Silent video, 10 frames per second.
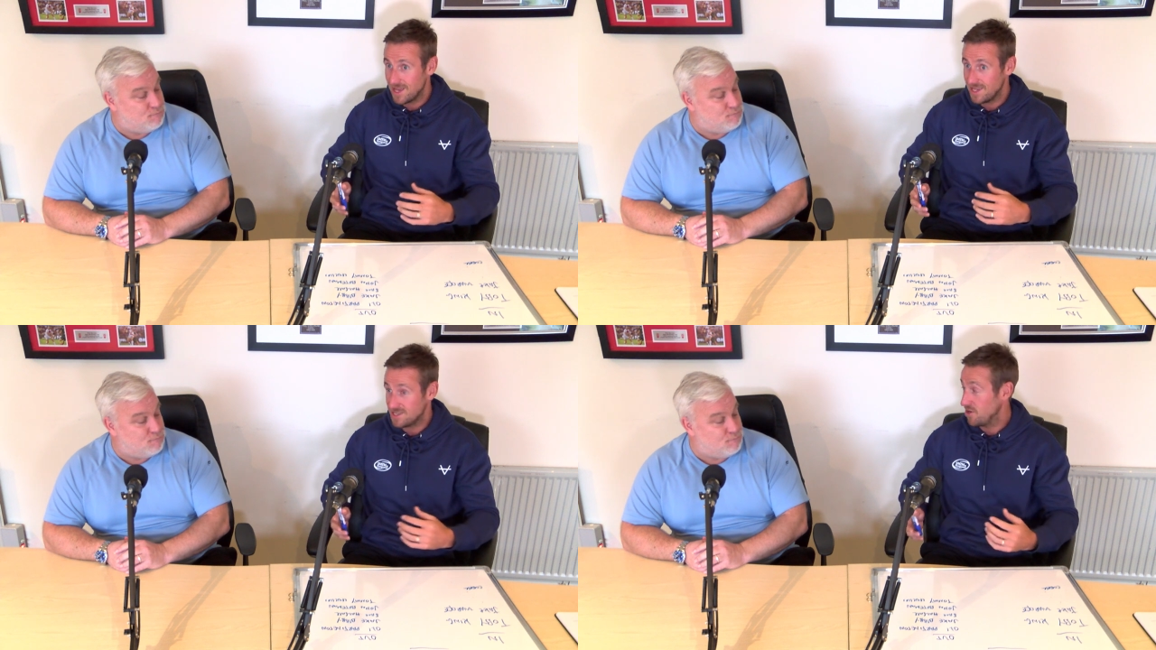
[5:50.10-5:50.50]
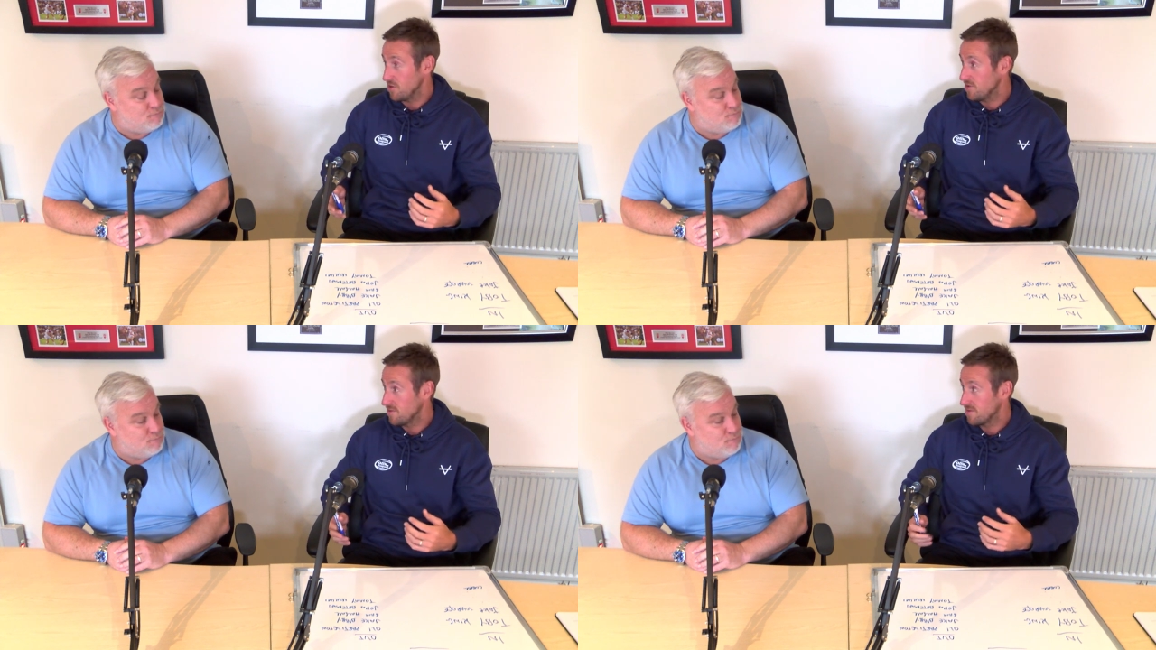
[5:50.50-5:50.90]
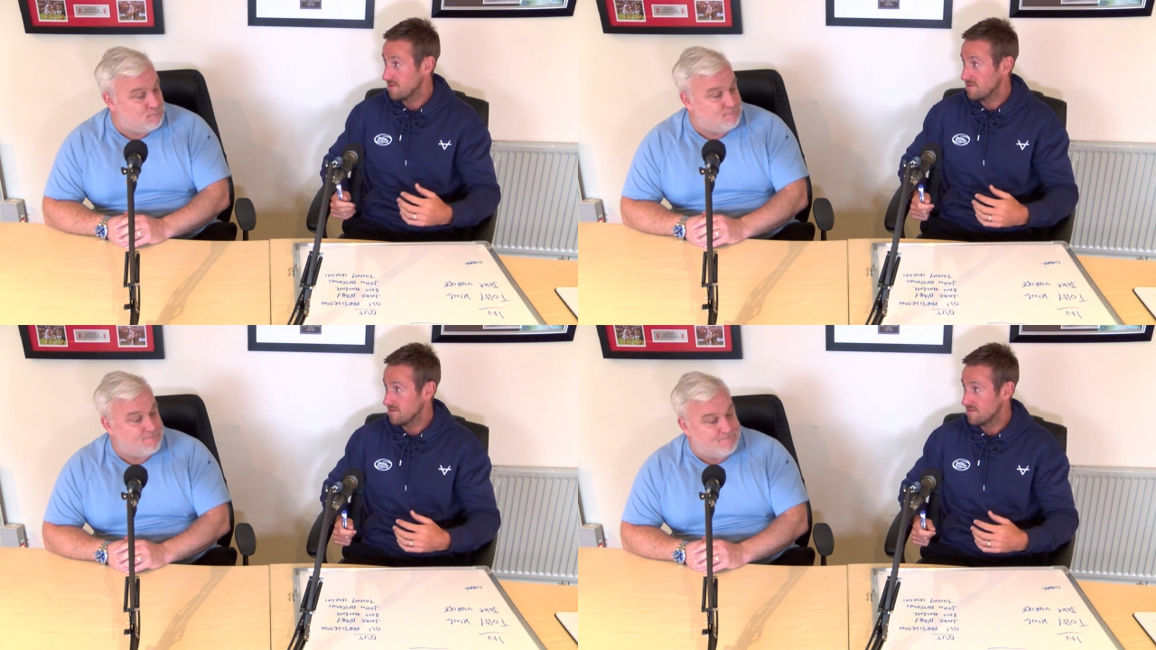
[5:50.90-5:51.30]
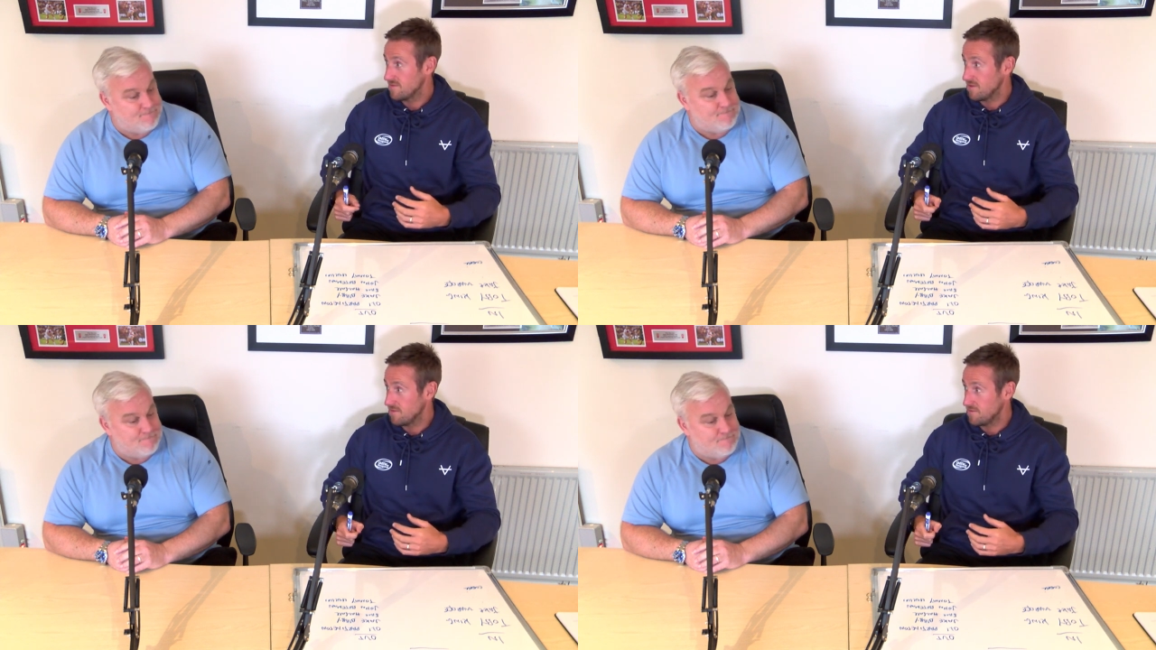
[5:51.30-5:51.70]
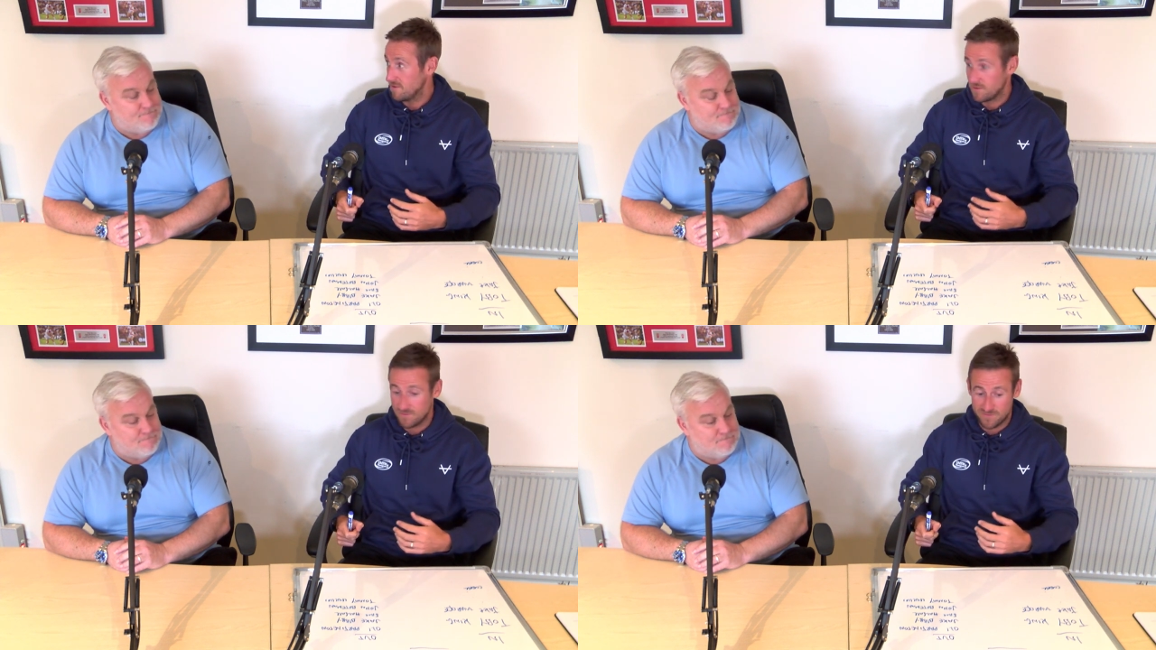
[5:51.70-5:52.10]
Speaker 1: it's not enough. They've,
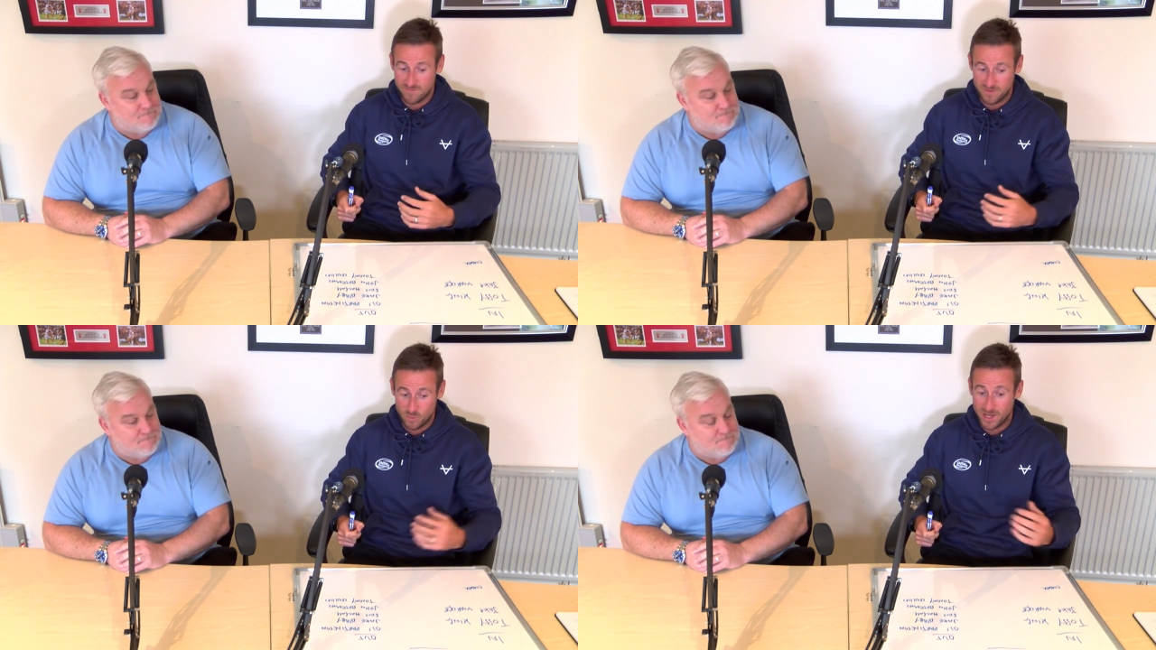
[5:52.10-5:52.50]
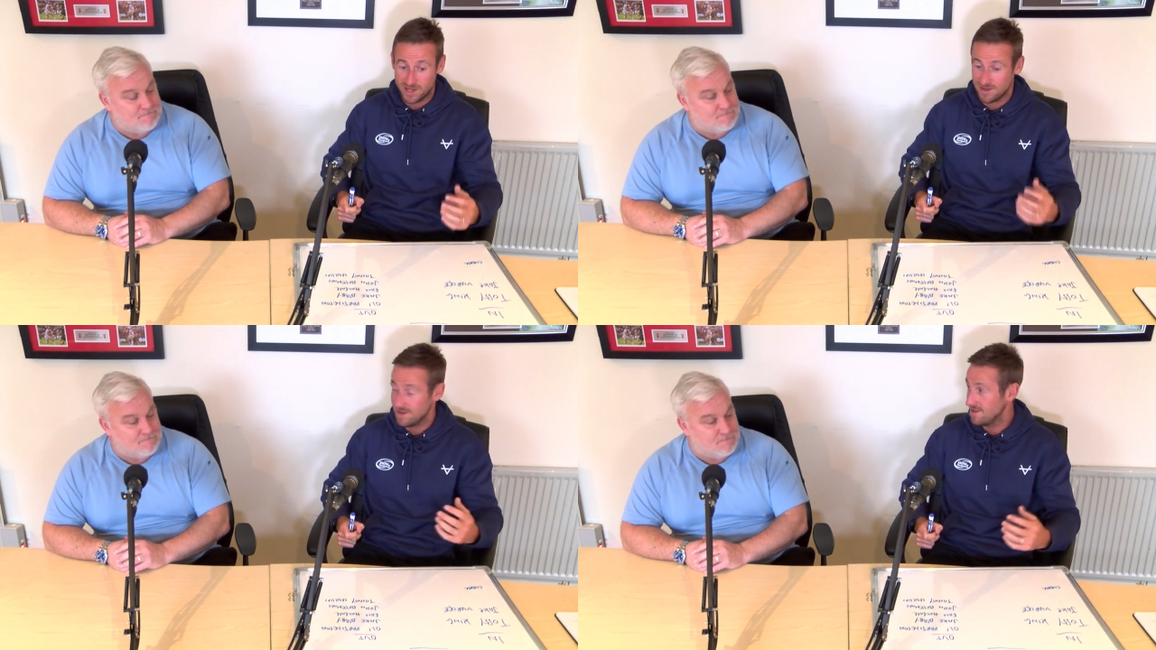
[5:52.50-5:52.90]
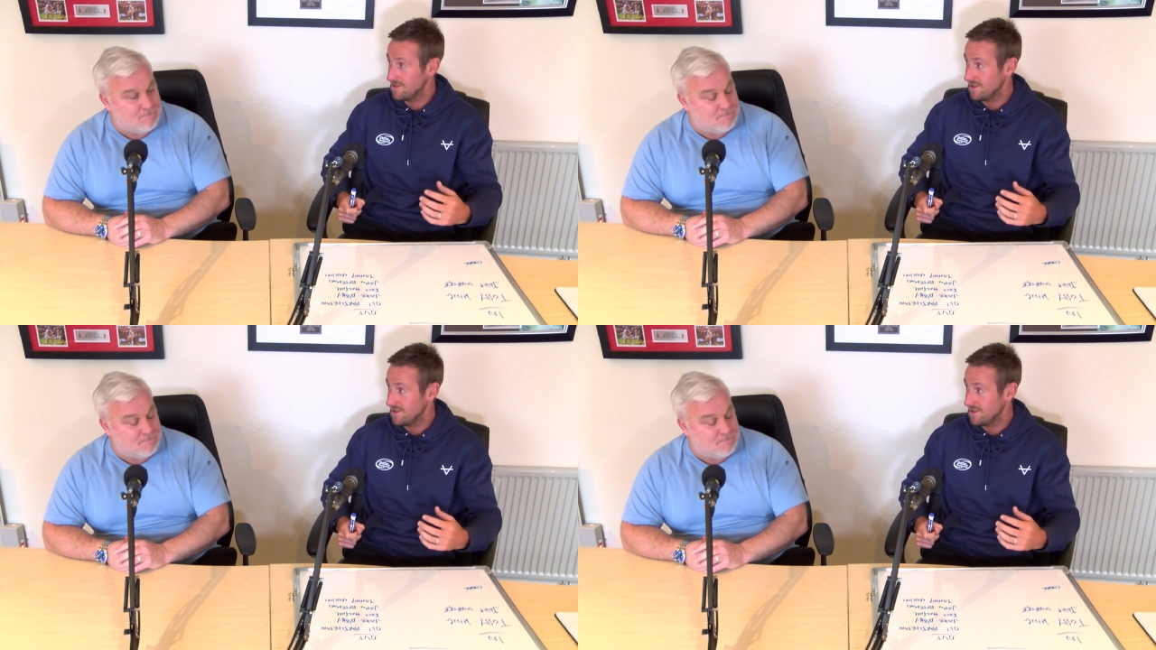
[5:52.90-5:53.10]
they've Wigan.